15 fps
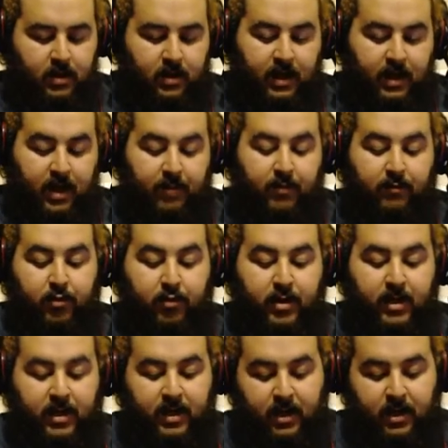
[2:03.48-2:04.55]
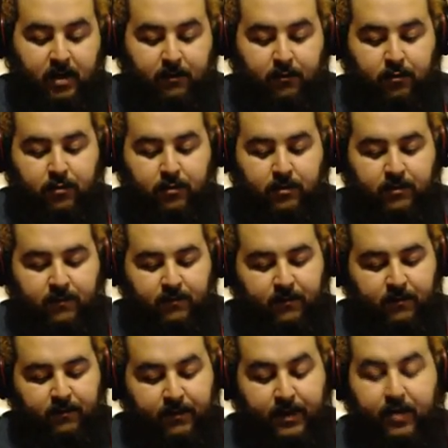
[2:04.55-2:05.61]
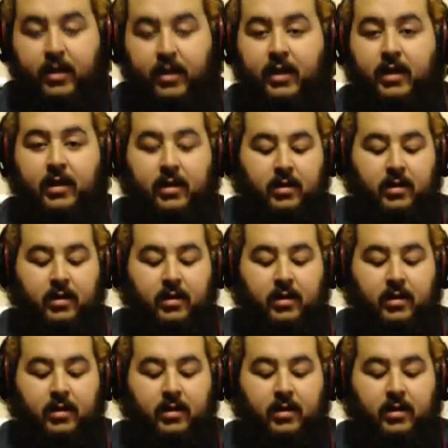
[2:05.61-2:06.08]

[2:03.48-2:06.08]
Gotta be really careful, very,